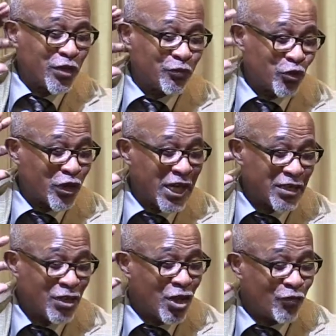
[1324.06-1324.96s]

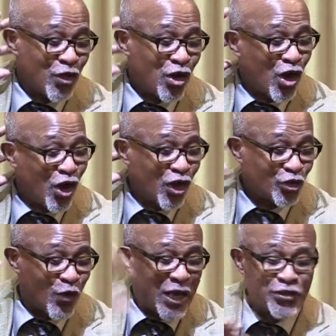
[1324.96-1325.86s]

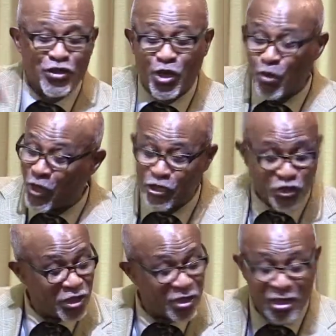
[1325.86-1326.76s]
to answer a
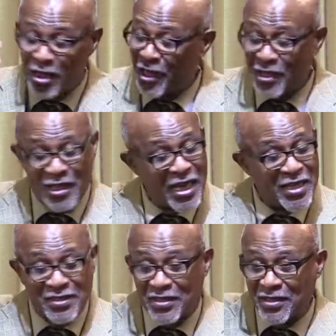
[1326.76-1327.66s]
question, and the
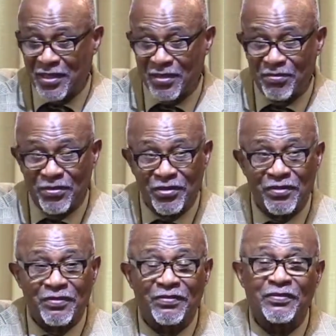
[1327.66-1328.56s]
answer comes.
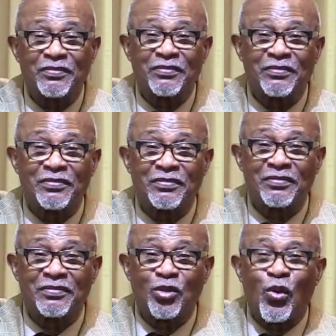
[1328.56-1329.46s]

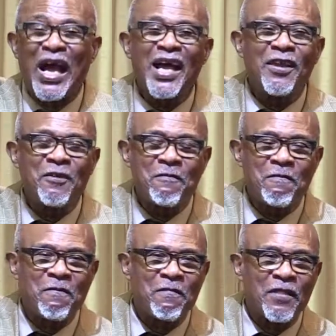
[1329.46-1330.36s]
Why?
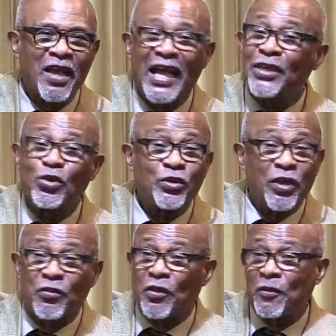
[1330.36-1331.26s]
I know
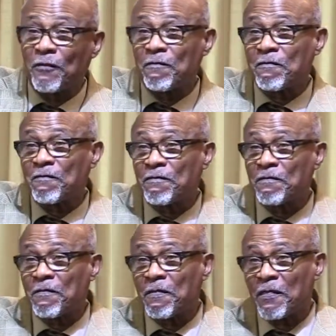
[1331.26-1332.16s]
nothing.
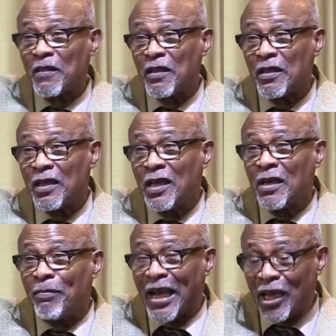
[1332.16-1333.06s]

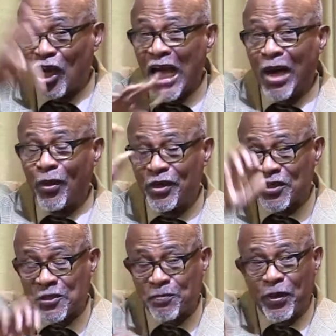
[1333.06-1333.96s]
By allowing the
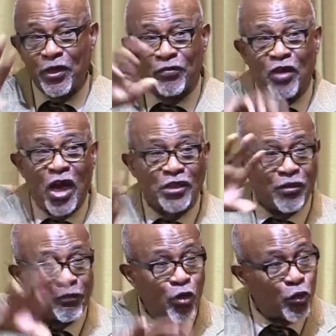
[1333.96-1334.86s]
Spirit of God to flow